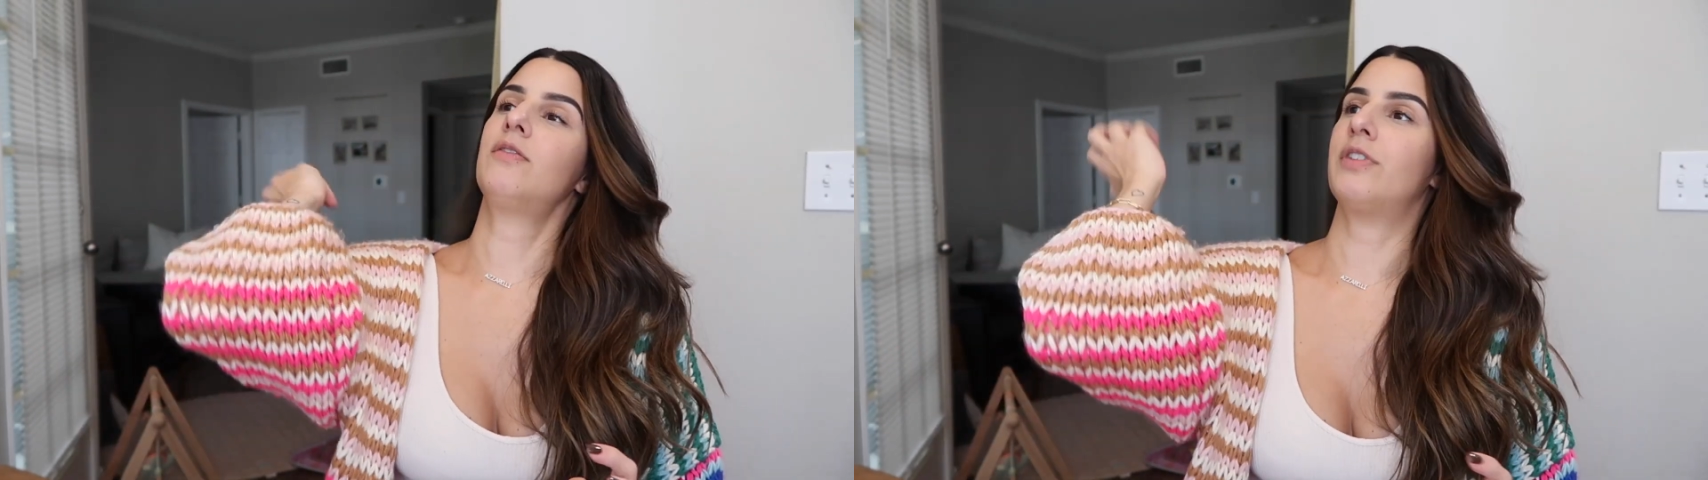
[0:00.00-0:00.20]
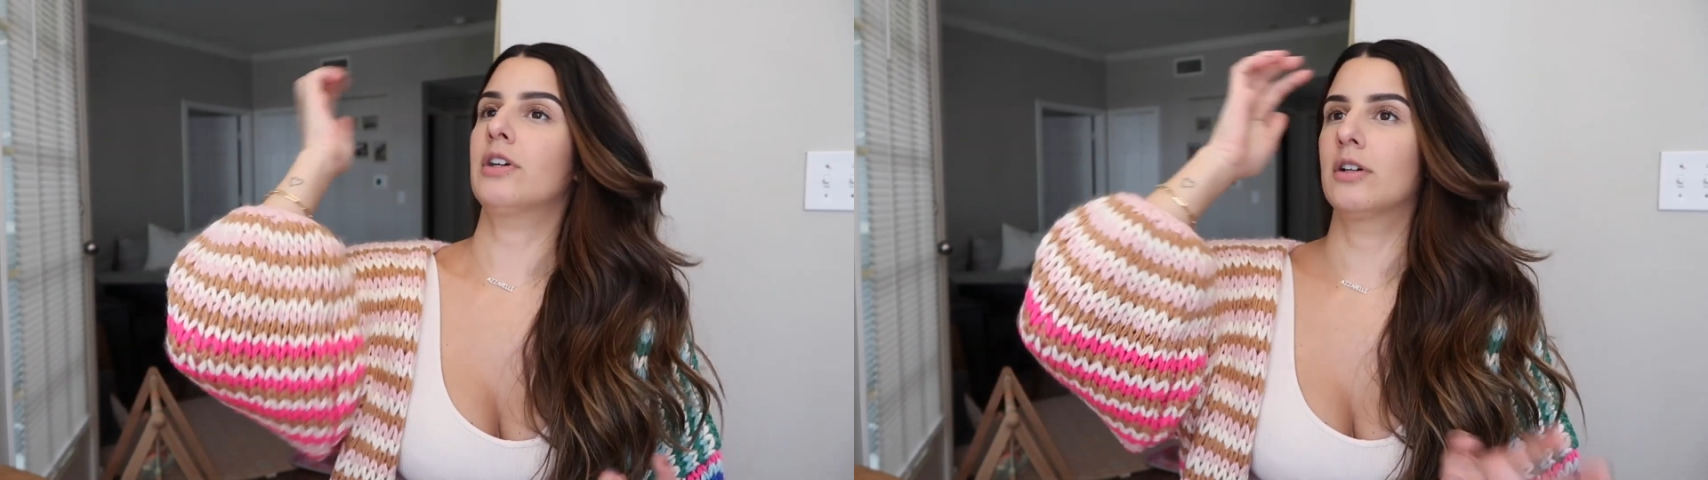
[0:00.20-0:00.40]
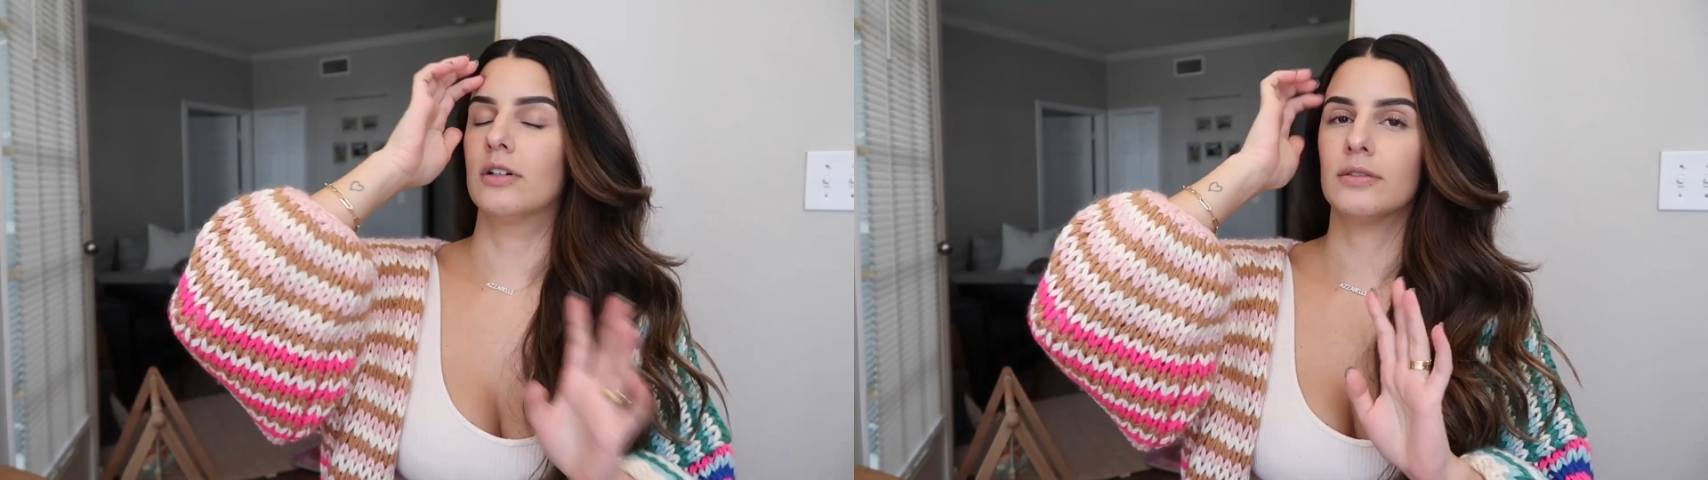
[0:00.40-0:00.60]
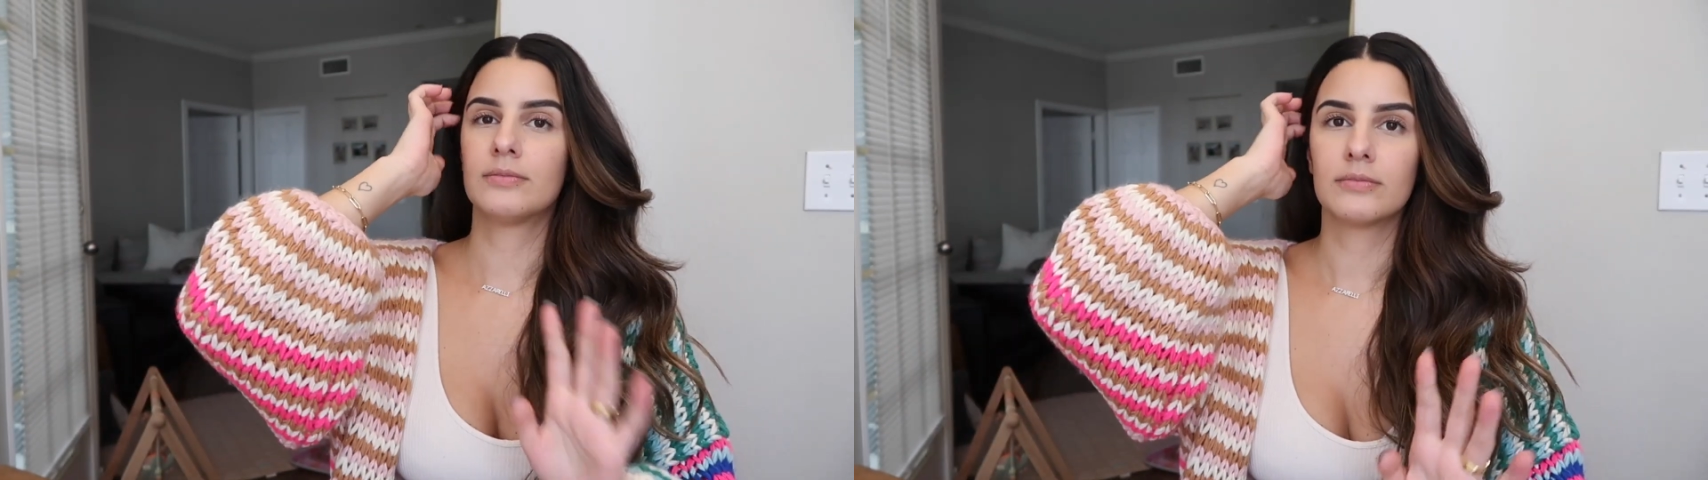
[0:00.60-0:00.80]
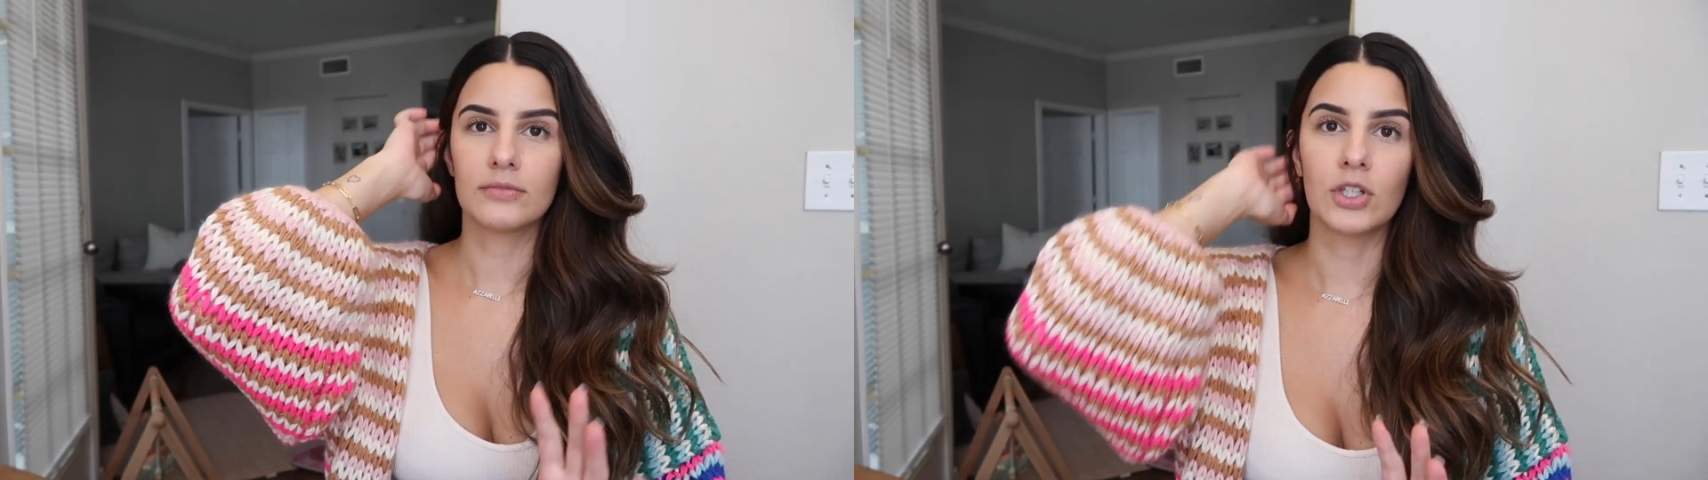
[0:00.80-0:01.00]
feel
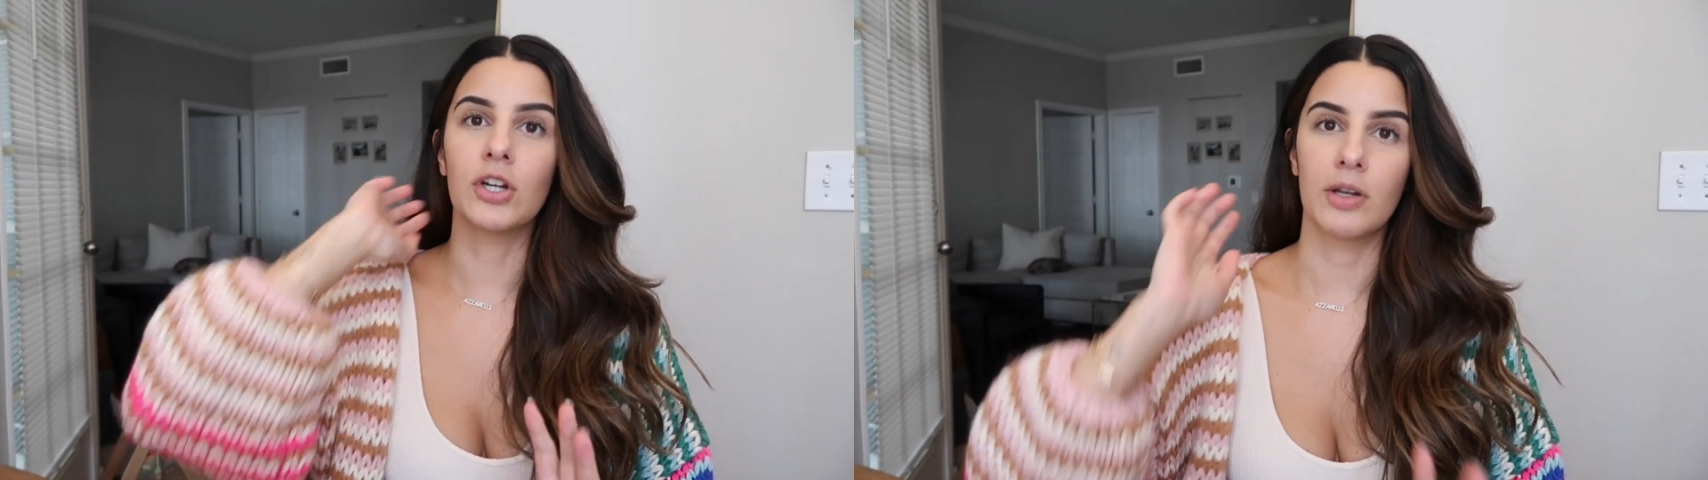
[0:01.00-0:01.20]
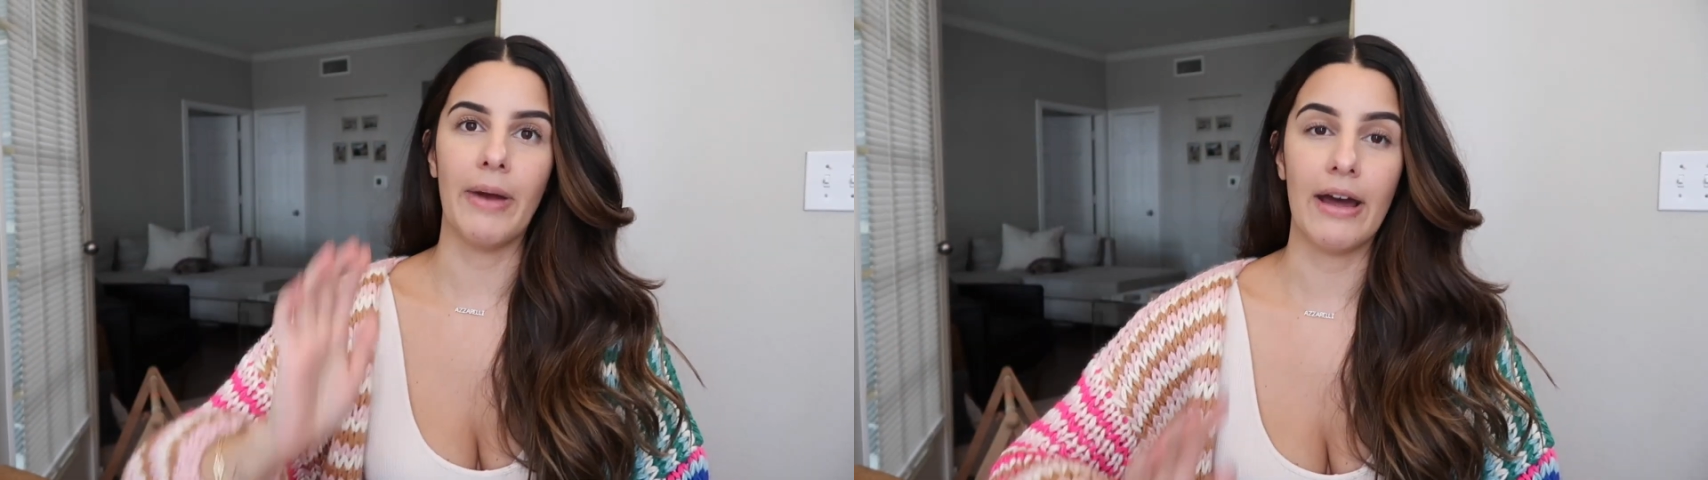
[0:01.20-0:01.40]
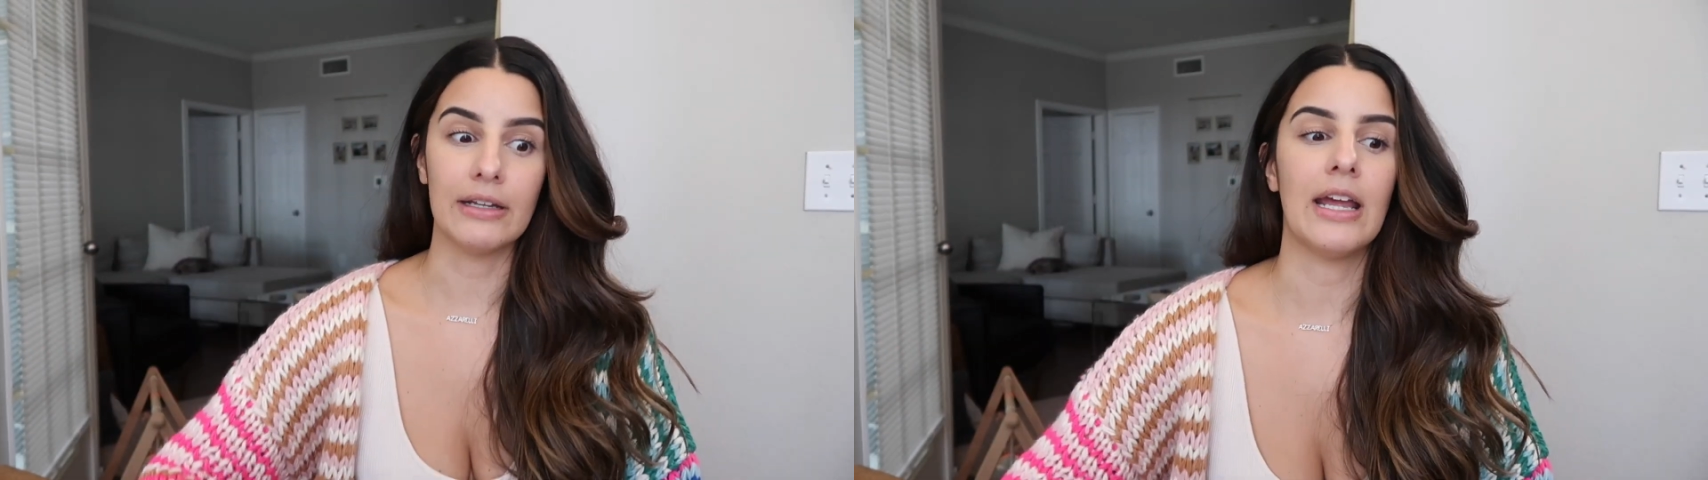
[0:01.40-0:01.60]
good about it.